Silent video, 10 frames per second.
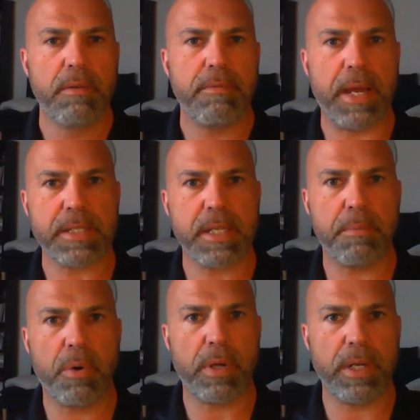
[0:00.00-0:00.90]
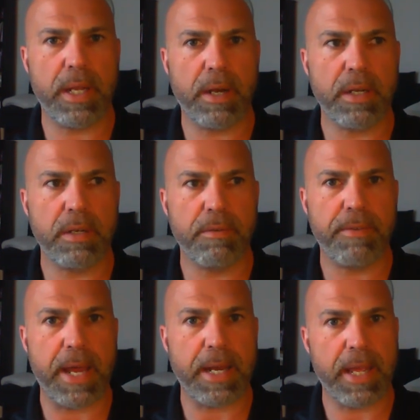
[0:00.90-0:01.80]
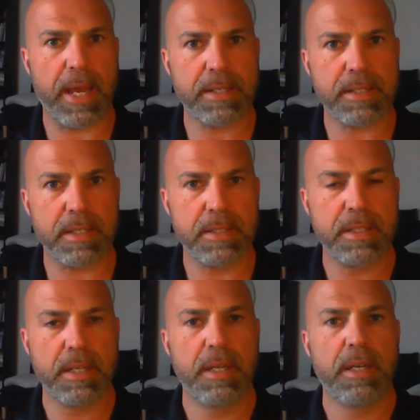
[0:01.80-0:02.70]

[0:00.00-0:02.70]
Fats get broken down into fatty acids